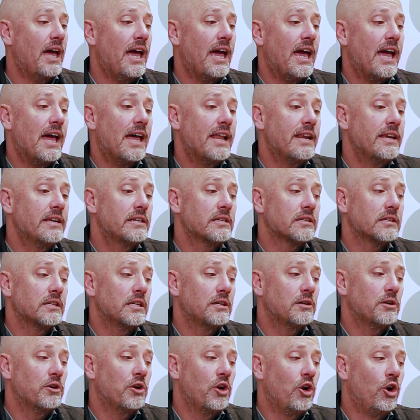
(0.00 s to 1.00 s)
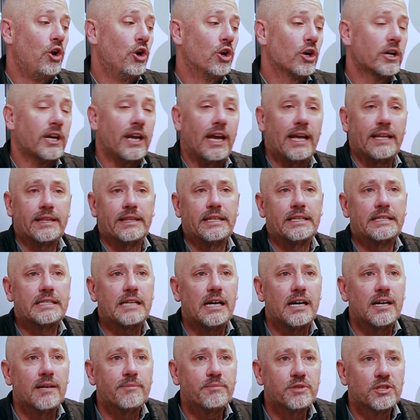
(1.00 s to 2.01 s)
and look at the
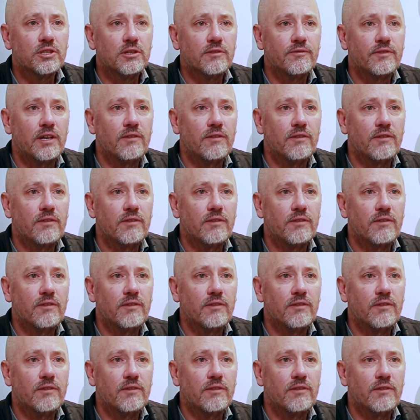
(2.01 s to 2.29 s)
types of